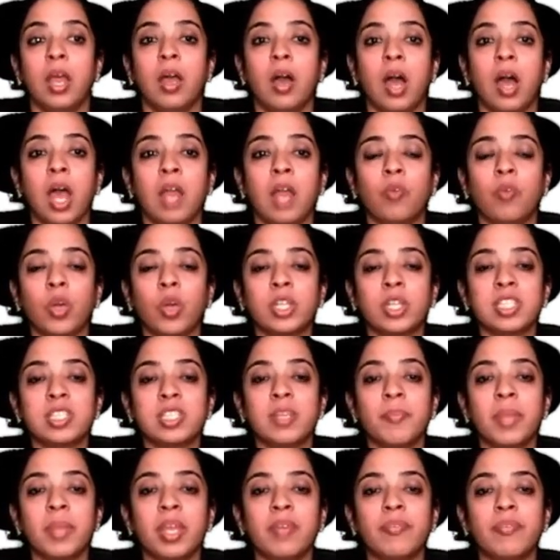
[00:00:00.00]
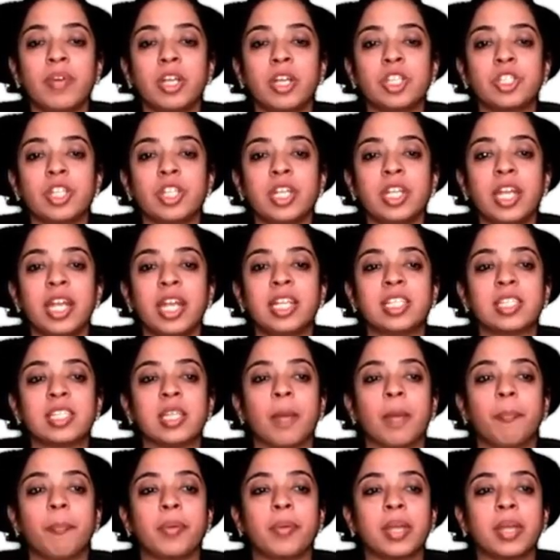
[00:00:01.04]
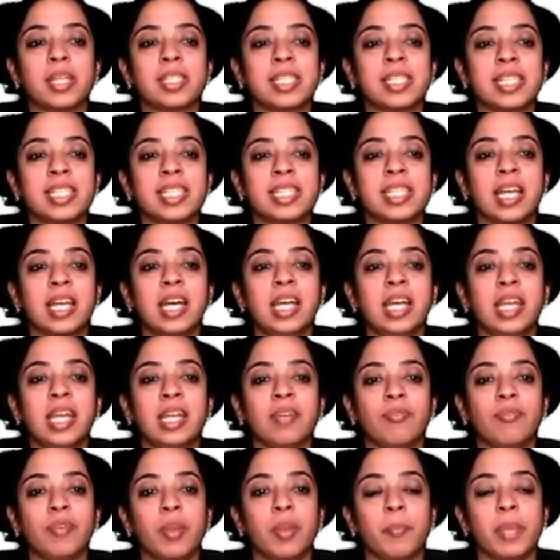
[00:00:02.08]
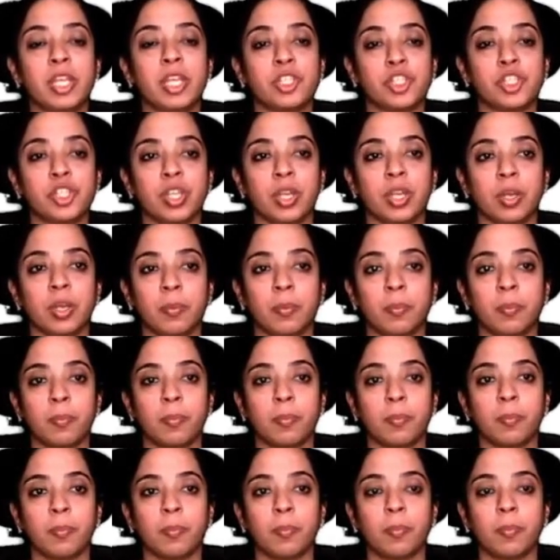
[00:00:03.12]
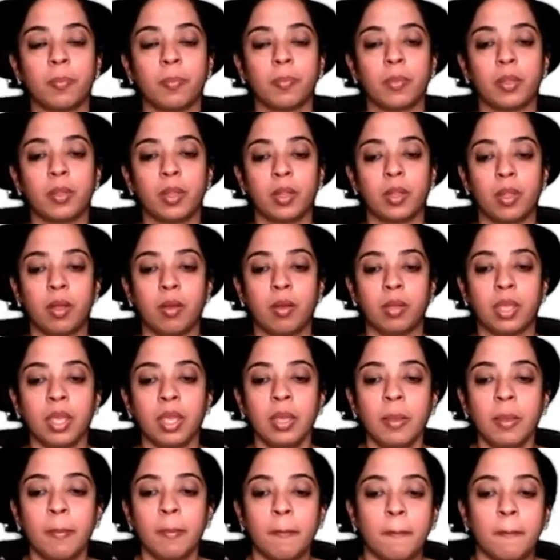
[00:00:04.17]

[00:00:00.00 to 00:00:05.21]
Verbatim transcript: And what is the main function? It suppresses the inflammation. Okay.